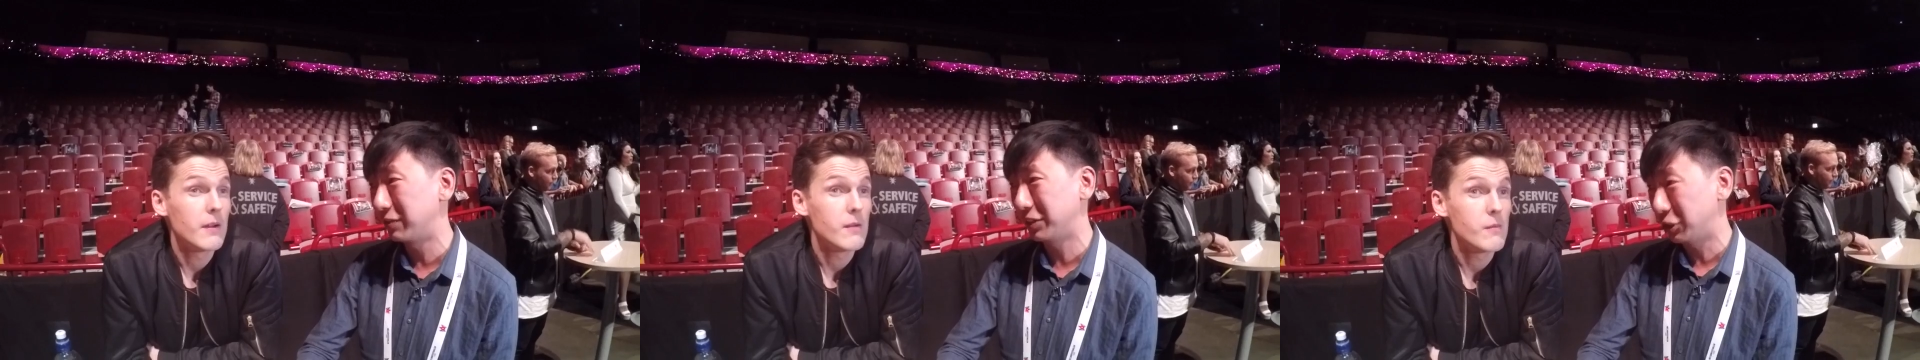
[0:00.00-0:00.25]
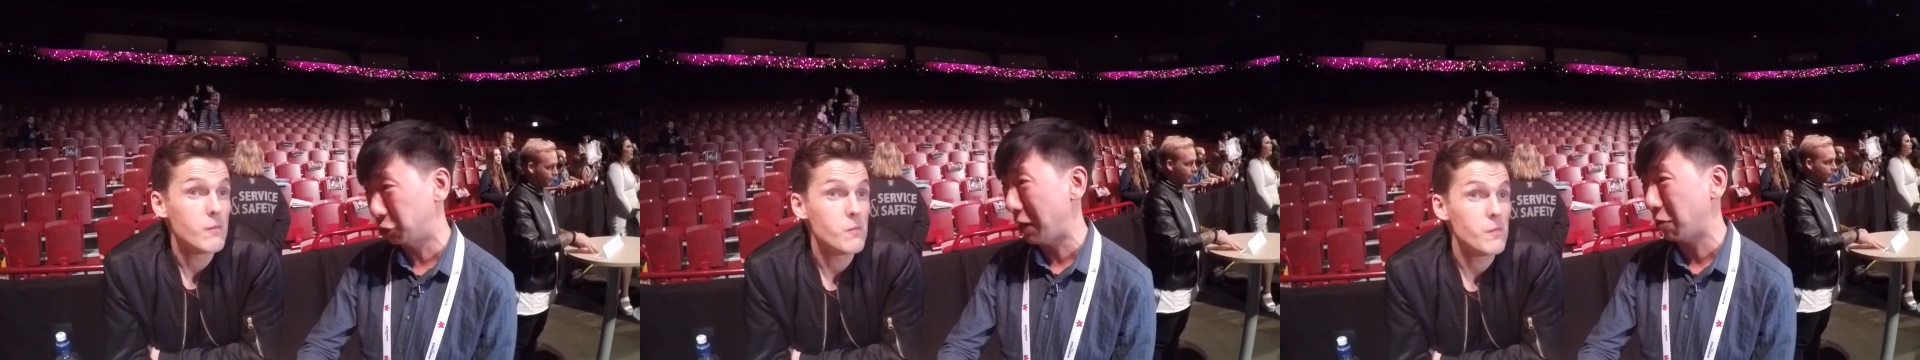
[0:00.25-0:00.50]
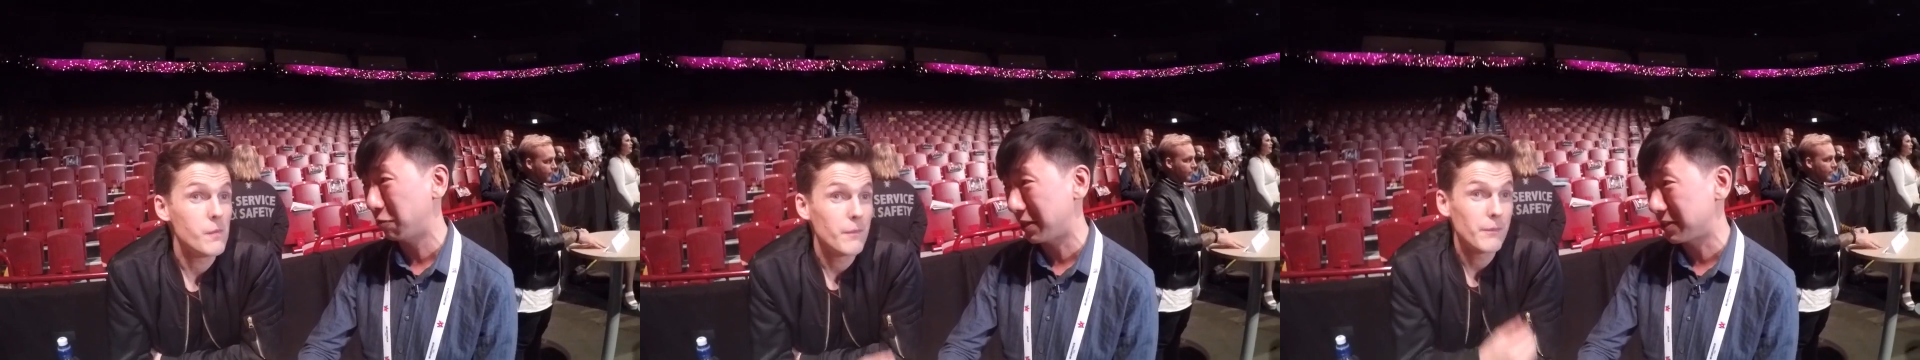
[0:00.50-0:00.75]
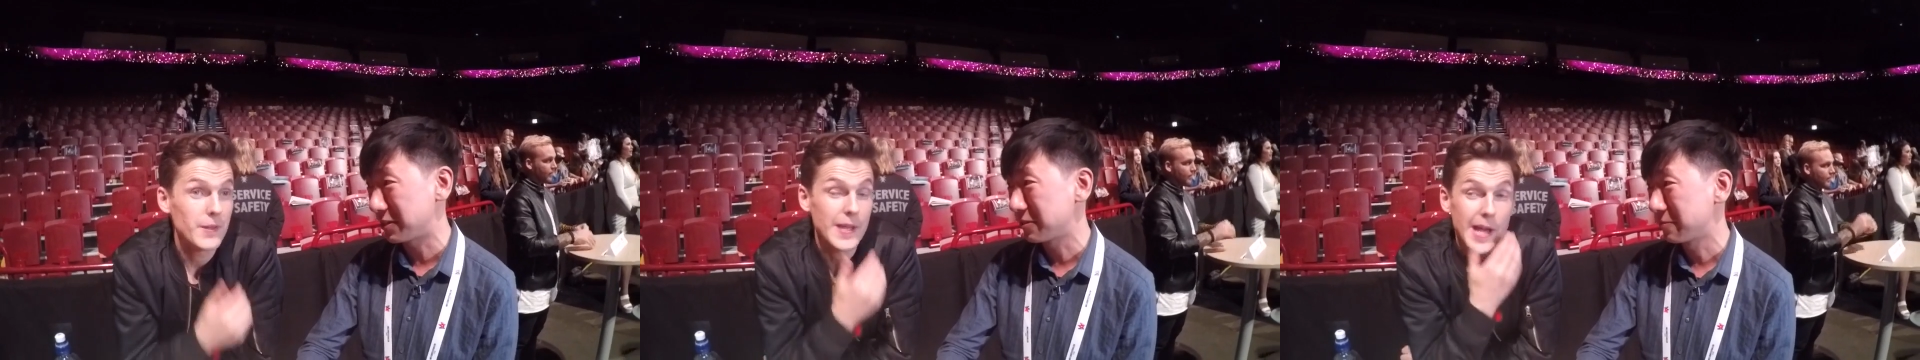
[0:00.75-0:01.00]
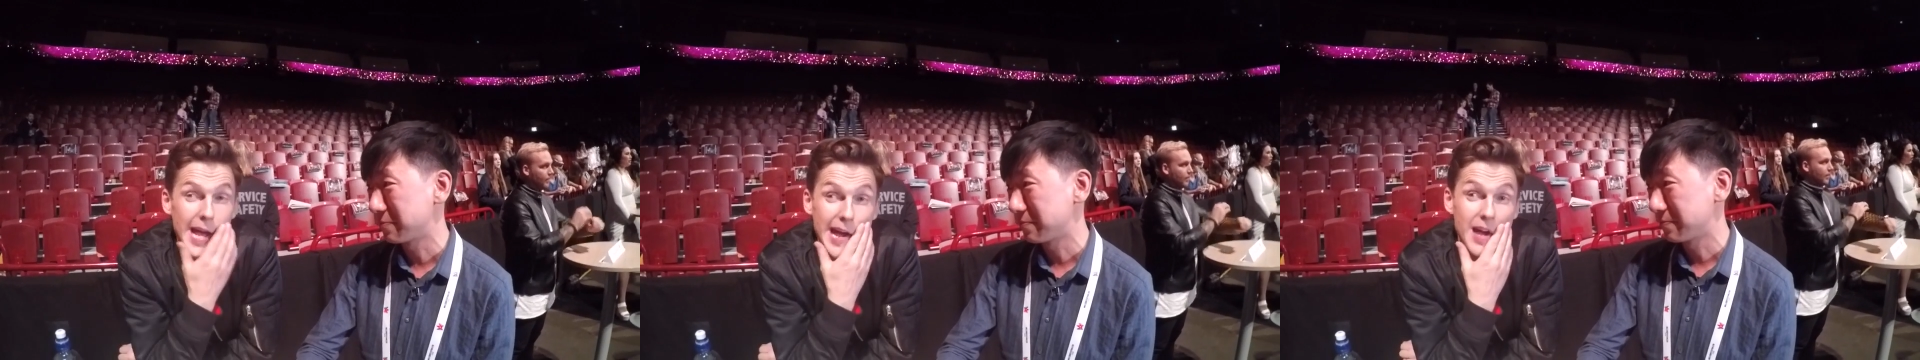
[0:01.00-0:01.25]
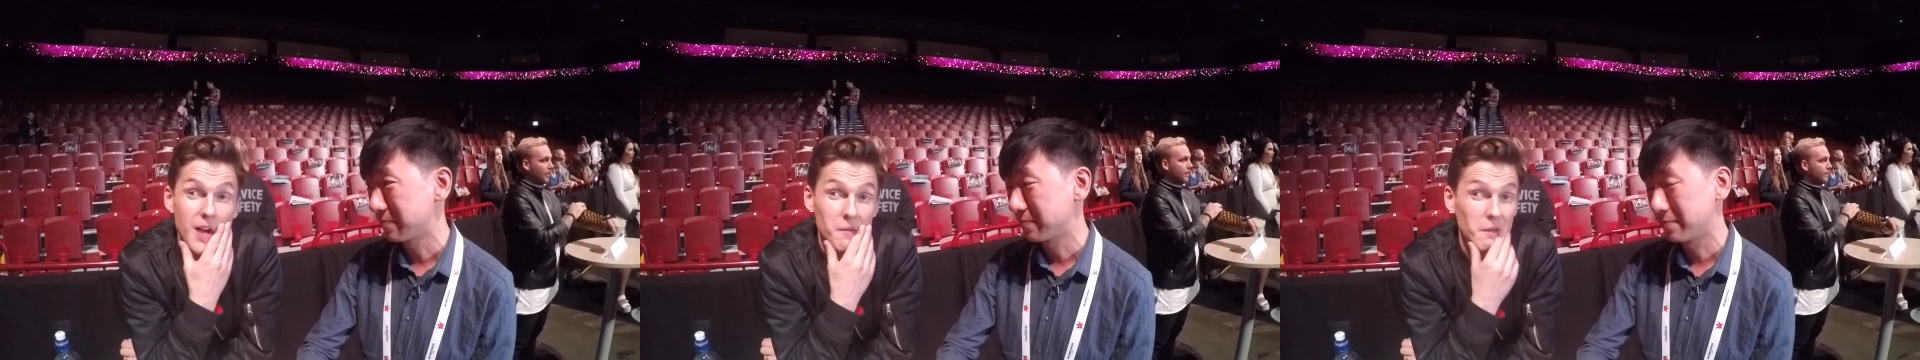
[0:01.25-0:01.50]
Speaker 1: have a good track record.
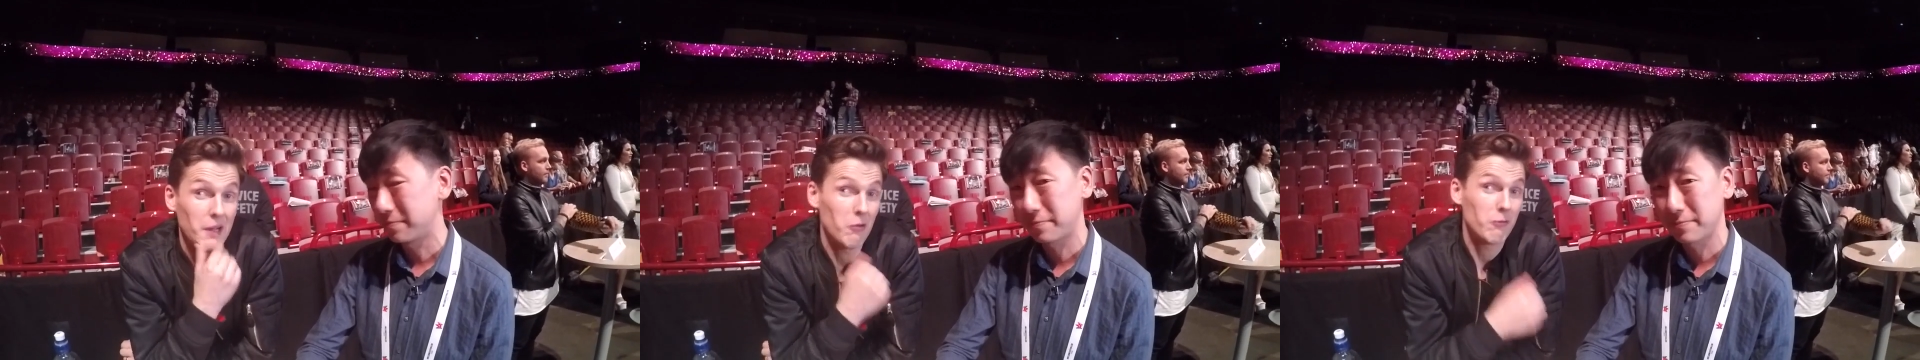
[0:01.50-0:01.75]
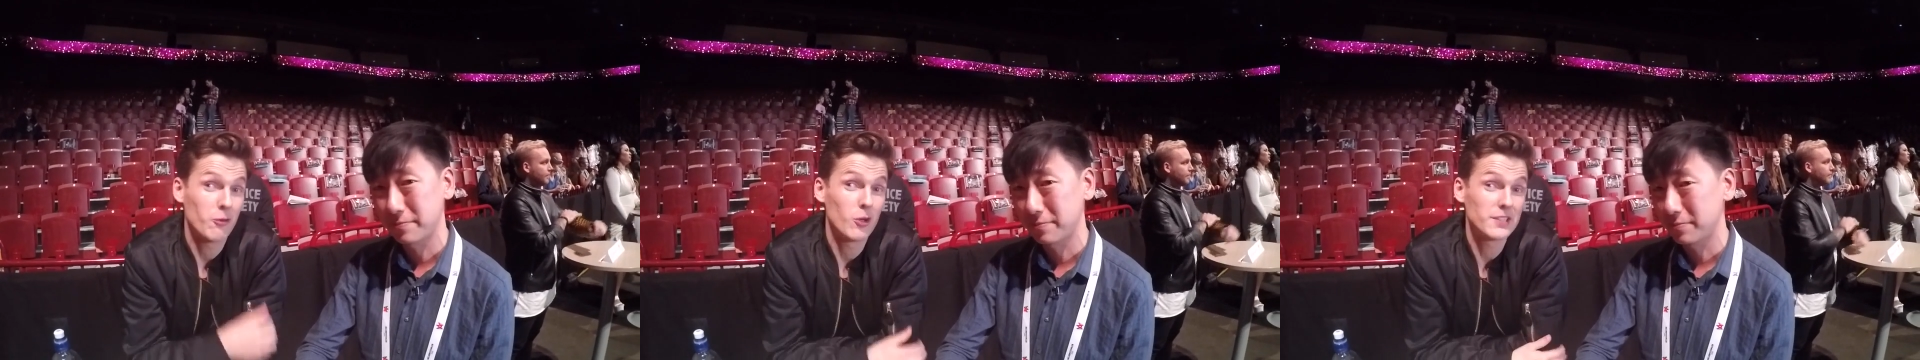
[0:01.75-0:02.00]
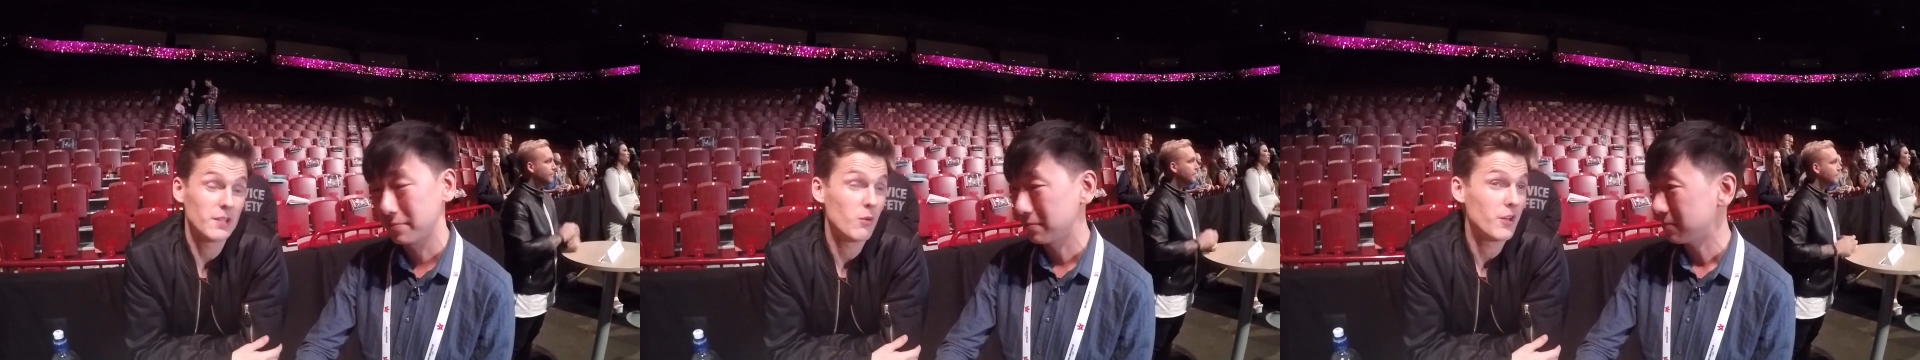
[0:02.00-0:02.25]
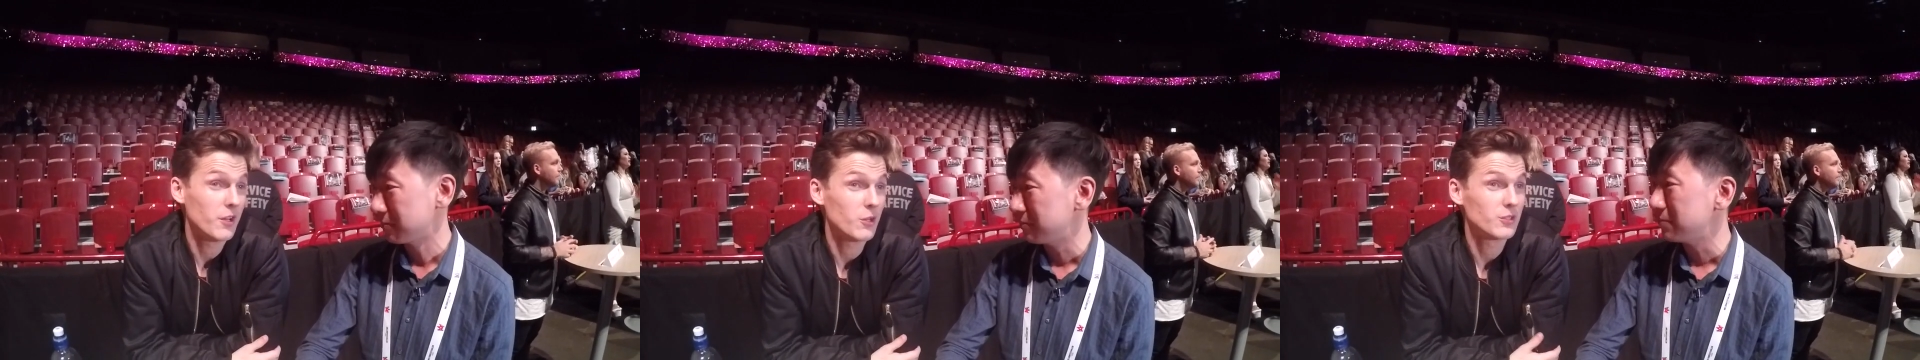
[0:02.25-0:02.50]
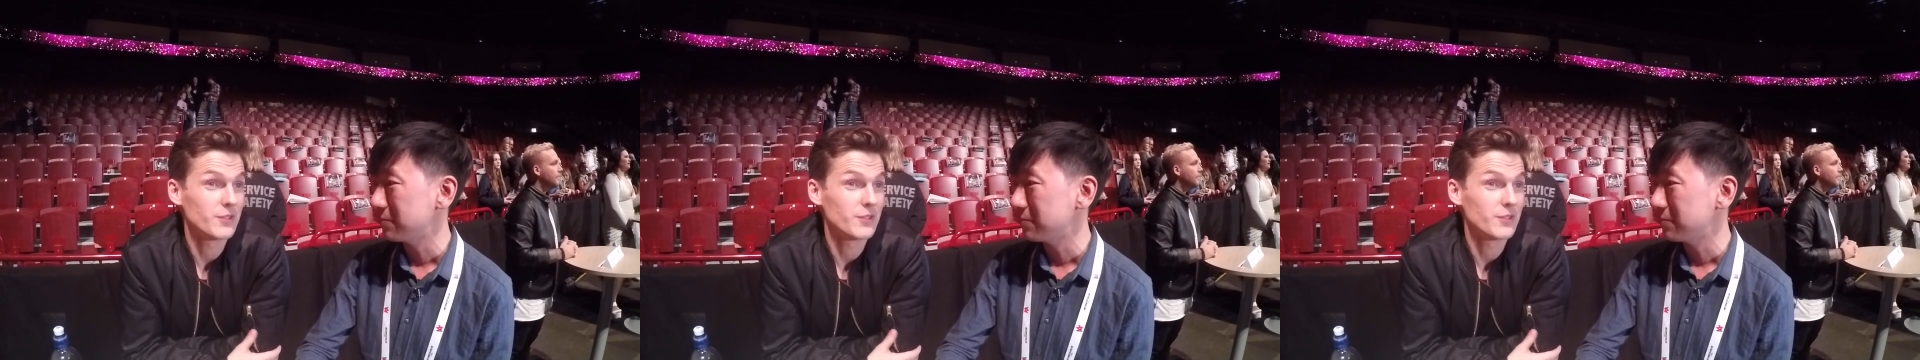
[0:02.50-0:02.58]
Speaker 2: Yeah, of course I want to go